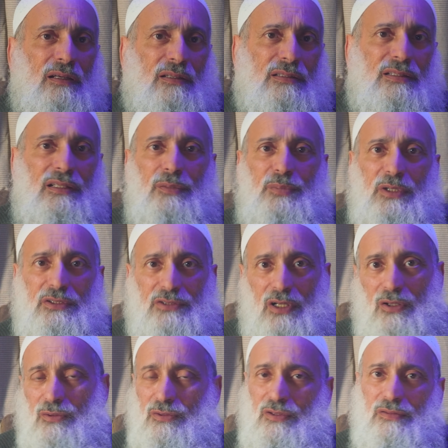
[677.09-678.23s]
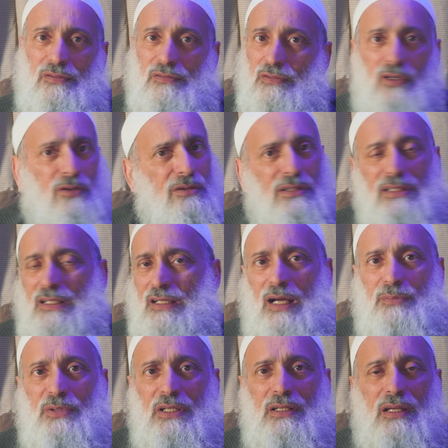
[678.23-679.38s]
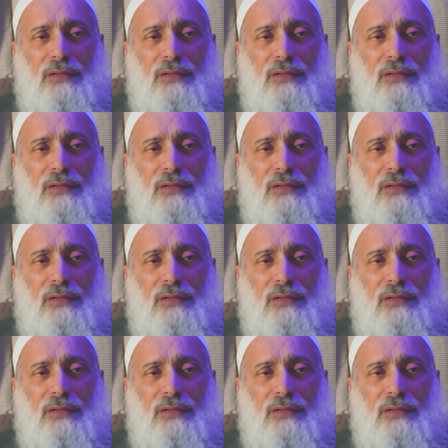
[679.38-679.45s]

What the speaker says: Sleepy Joe, no, it didn't happen.